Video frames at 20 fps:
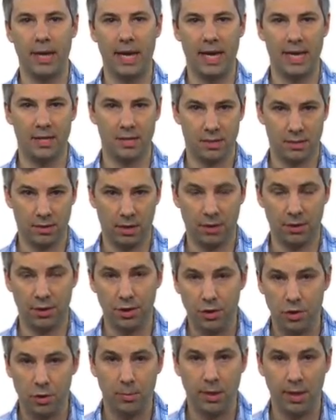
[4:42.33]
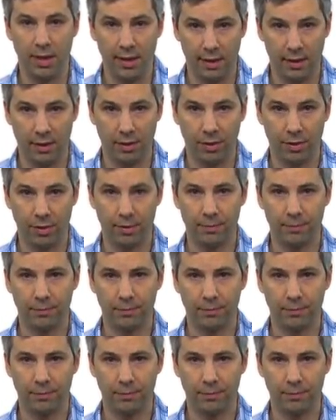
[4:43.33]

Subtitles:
has on human health.